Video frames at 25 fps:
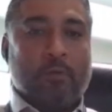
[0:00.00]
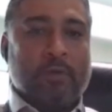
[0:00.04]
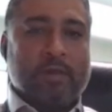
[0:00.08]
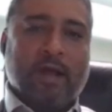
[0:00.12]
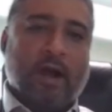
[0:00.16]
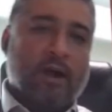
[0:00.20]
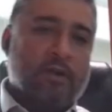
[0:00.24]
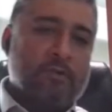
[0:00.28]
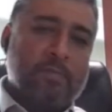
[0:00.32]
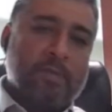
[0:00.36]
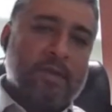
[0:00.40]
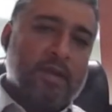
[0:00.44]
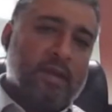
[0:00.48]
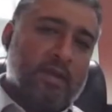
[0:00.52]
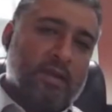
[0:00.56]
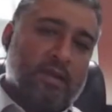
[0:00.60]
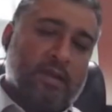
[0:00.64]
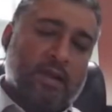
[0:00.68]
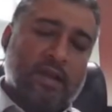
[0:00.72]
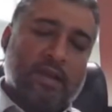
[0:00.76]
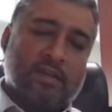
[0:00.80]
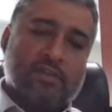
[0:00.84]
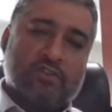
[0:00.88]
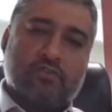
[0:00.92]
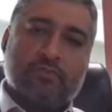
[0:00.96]
without being in
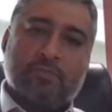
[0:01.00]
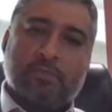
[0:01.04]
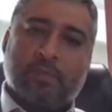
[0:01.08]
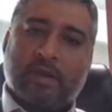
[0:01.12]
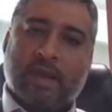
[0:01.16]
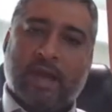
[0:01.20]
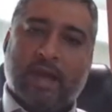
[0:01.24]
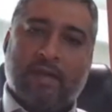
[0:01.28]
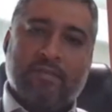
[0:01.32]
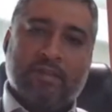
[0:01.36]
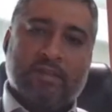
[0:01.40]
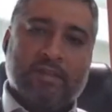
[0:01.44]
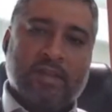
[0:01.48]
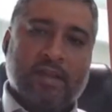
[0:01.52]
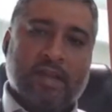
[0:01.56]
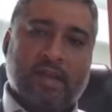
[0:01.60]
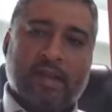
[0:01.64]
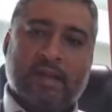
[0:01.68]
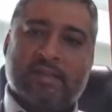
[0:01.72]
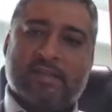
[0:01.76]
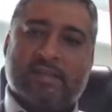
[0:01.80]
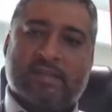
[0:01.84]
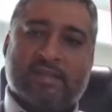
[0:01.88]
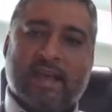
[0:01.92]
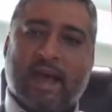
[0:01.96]
a classroom, but having
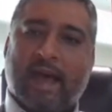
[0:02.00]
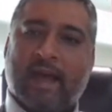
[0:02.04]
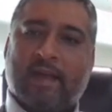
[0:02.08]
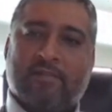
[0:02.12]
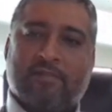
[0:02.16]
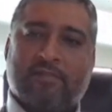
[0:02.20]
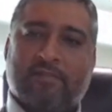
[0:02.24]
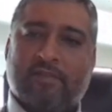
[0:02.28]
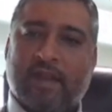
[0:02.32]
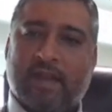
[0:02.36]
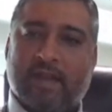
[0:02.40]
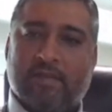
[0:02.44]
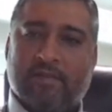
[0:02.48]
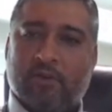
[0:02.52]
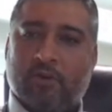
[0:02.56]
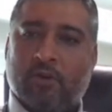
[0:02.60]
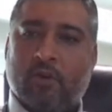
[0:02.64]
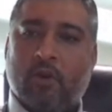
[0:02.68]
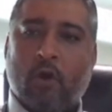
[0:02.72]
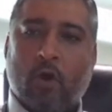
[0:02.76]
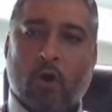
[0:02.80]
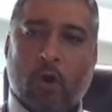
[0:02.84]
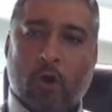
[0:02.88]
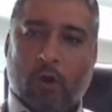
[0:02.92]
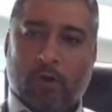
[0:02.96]
the exact
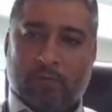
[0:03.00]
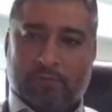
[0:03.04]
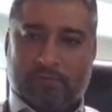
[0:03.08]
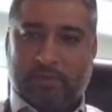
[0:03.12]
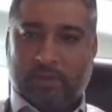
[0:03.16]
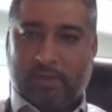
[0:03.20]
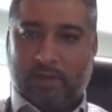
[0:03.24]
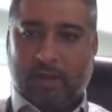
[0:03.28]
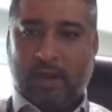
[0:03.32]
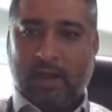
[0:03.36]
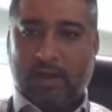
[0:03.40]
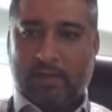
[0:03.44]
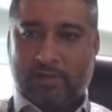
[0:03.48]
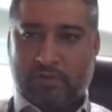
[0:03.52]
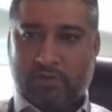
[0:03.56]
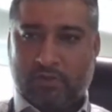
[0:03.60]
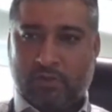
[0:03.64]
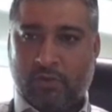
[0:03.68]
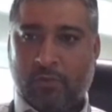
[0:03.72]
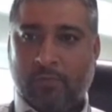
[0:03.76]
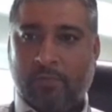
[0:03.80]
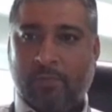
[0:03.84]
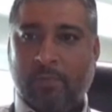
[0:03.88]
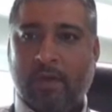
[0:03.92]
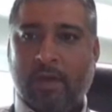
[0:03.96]
flavor of the
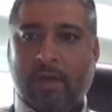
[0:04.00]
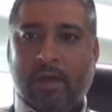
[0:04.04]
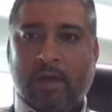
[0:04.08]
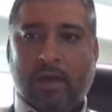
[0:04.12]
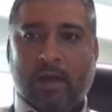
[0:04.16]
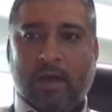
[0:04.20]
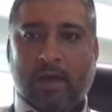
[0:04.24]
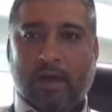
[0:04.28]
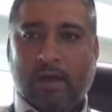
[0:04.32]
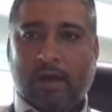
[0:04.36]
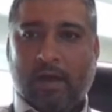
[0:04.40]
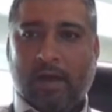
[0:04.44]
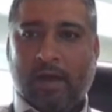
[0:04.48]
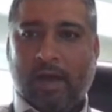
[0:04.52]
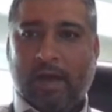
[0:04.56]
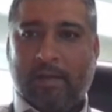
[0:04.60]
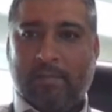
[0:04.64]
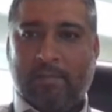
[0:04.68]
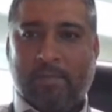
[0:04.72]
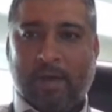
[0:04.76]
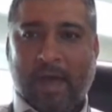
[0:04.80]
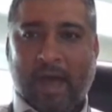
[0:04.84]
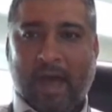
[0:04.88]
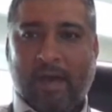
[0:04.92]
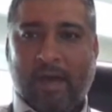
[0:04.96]
classroom,
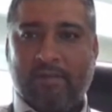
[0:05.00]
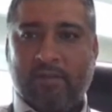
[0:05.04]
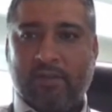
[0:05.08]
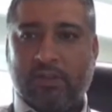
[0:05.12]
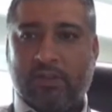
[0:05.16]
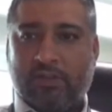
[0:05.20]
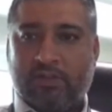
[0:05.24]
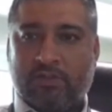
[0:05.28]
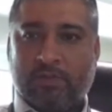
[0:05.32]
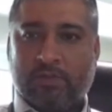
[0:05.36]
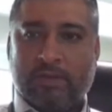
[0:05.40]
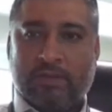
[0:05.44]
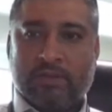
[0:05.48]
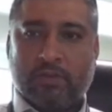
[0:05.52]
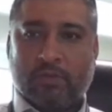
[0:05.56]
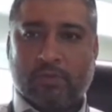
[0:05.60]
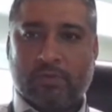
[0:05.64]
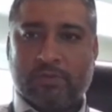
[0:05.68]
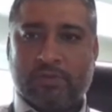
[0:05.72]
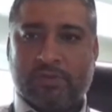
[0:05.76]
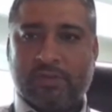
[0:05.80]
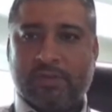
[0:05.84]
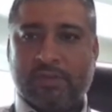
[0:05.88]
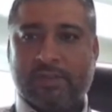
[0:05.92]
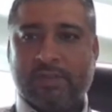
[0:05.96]
and having those
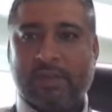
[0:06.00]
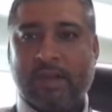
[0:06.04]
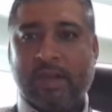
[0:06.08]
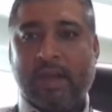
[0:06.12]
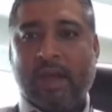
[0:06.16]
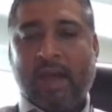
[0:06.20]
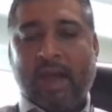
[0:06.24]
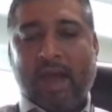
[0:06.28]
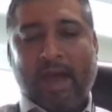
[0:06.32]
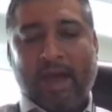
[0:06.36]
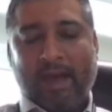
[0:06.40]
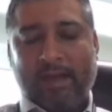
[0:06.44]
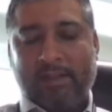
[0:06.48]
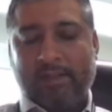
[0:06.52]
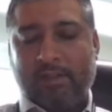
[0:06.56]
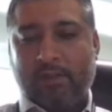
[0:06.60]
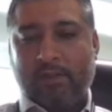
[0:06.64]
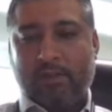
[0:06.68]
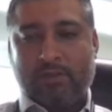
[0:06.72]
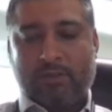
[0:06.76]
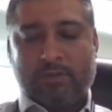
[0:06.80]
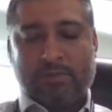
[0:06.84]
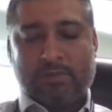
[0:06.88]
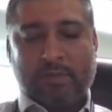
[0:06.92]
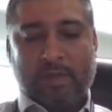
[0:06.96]
resources and
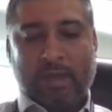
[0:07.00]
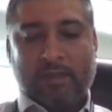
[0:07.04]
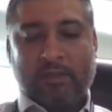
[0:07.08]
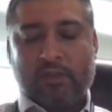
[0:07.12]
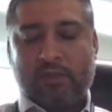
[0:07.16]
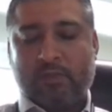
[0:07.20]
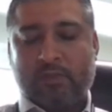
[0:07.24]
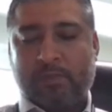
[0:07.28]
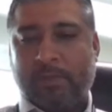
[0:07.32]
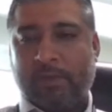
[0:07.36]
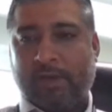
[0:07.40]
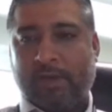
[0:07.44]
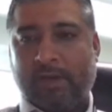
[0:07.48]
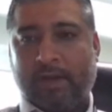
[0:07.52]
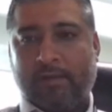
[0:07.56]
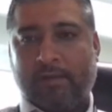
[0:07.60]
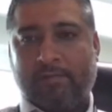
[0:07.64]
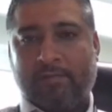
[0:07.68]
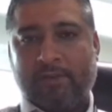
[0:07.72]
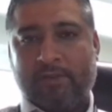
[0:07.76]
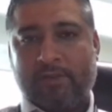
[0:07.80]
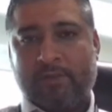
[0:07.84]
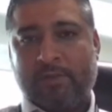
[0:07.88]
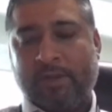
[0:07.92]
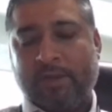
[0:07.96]
those peer
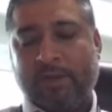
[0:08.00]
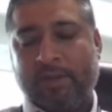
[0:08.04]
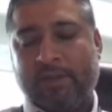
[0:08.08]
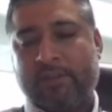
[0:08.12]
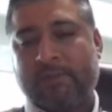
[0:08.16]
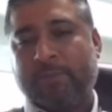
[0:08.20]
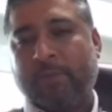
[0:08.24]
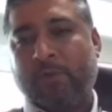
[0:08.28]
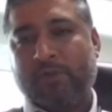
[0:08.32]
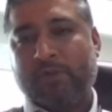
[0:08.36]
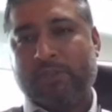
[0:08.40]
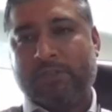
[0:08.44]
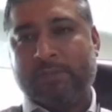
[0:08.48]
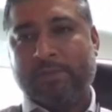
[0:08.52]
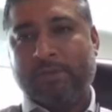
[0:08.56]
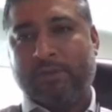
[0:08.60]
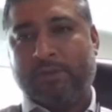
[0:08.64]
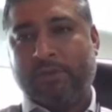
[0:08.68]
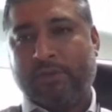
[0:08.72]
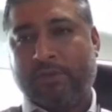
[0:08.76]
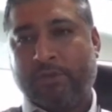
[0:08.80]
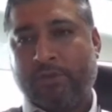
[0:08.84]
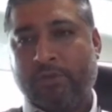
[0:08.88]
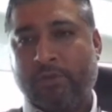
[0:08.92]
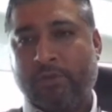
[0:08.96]
networks being disposable to